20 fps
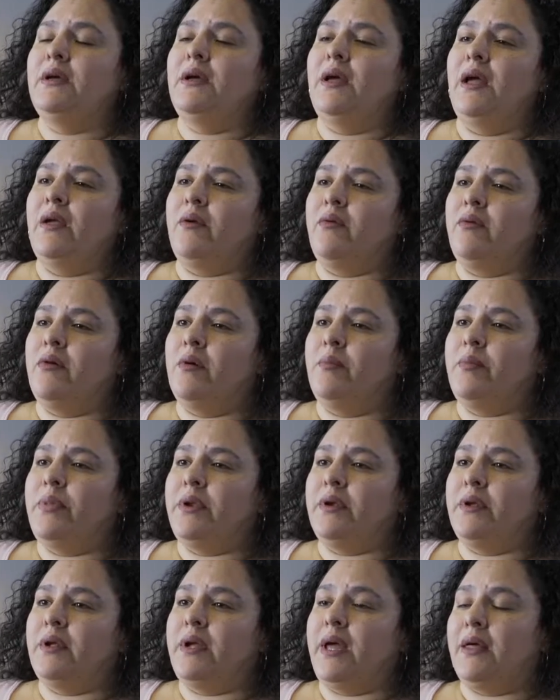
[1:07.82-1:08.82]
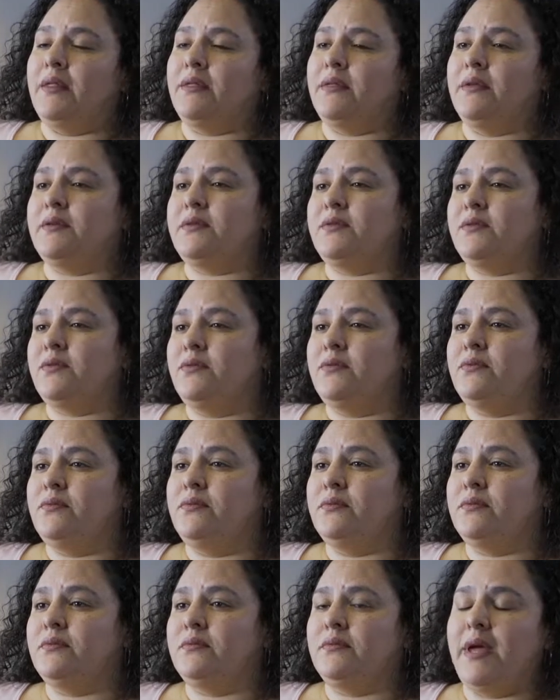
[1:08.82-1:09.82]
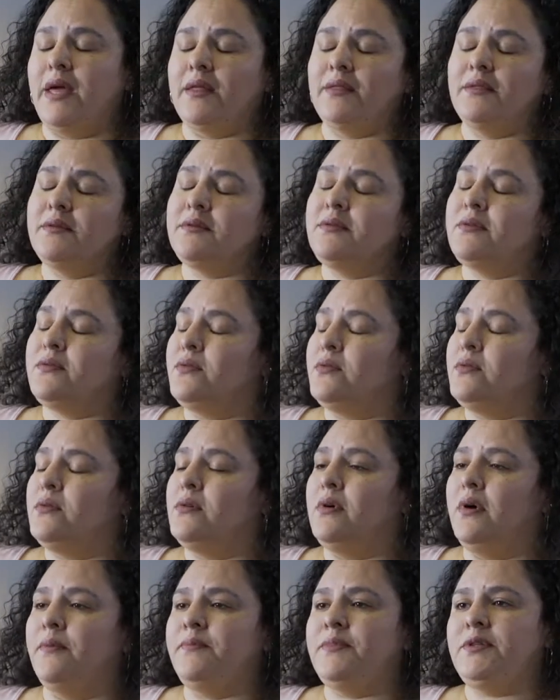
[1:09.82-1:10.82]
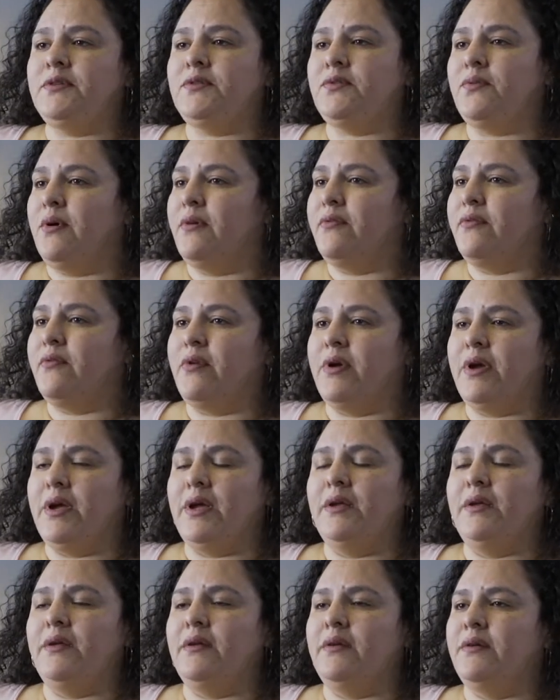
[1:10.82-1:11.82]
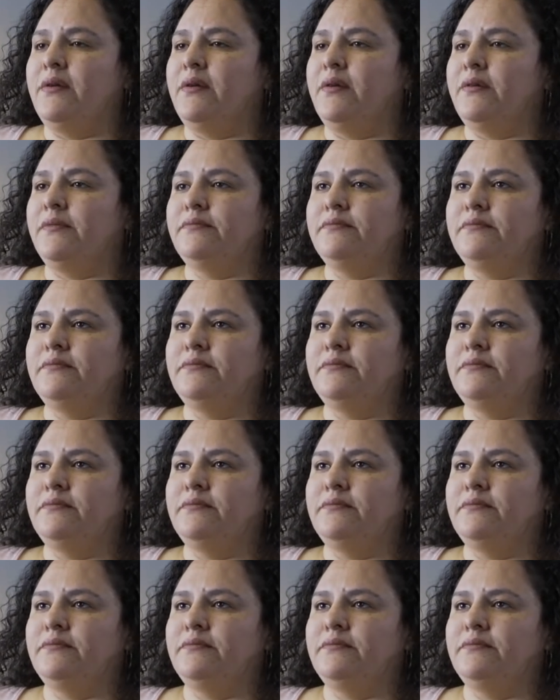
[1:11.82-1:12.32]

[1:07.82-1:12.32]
I grew up in a Catholic school up to 12th grade, you know.